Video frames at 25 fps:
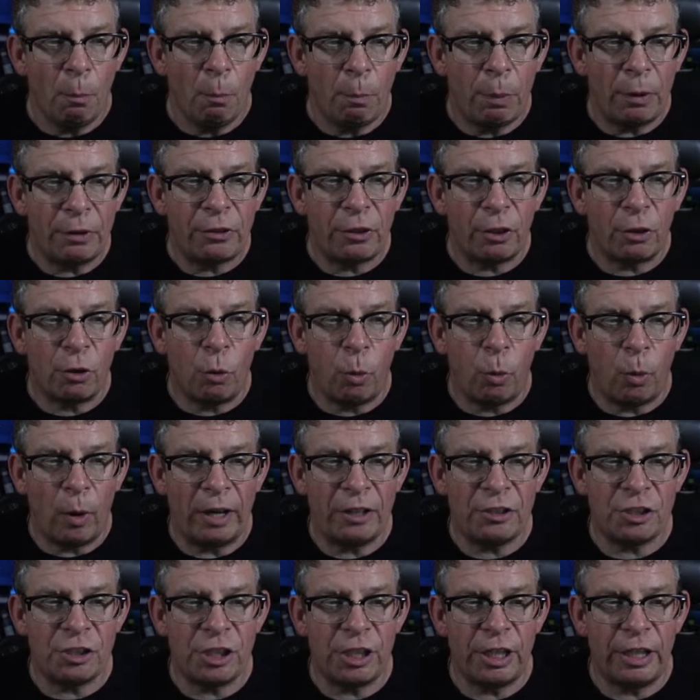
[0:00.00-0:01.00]
But the
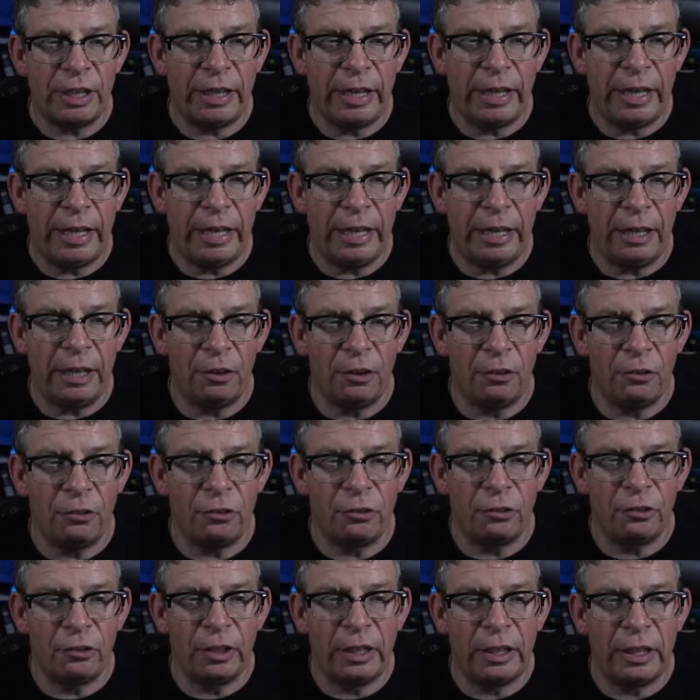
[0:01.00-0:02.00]
question
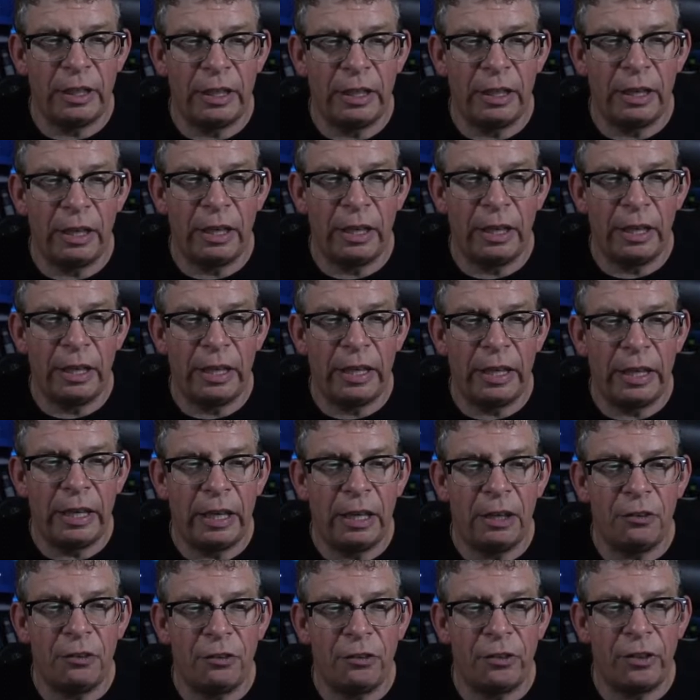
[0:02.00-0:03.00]
is
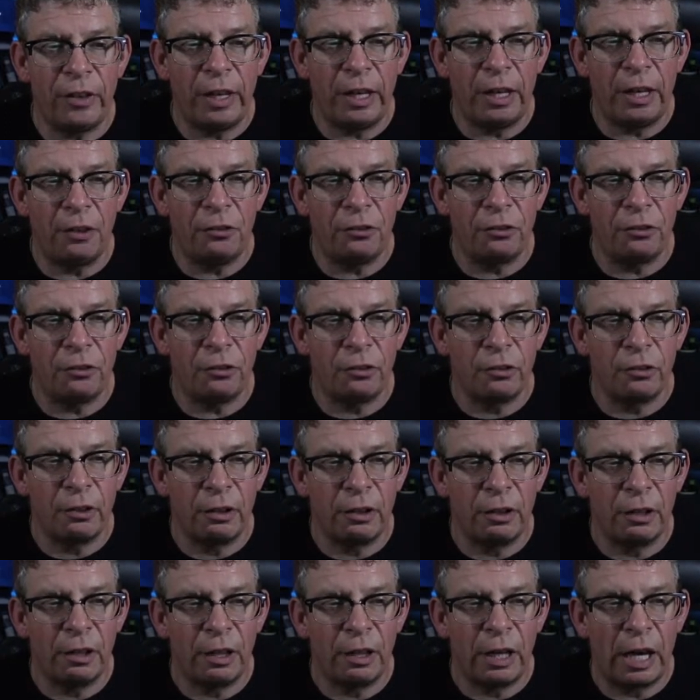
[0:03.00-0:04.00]
this
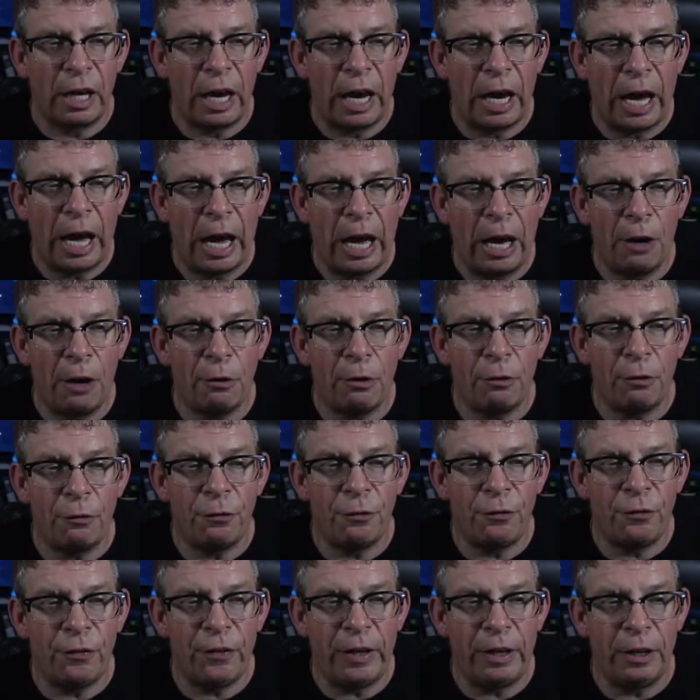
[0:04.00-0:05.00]
out of
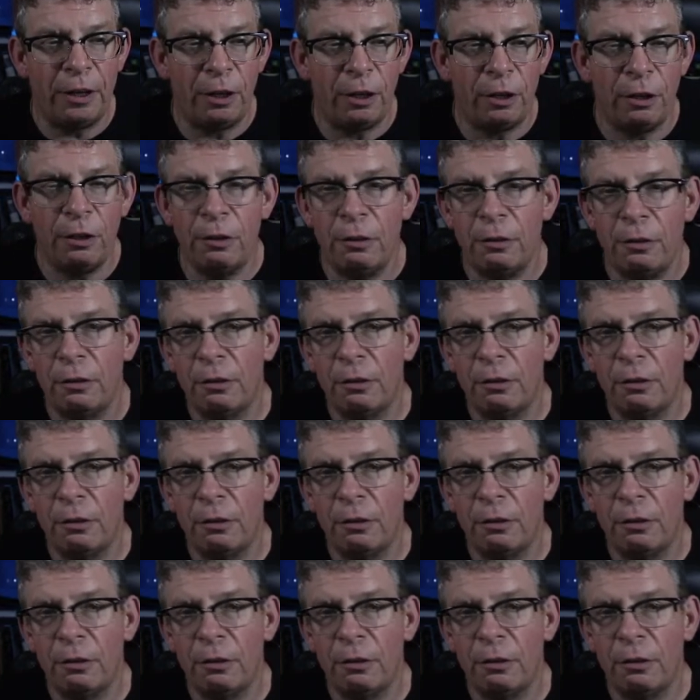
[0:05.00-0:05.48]
fear?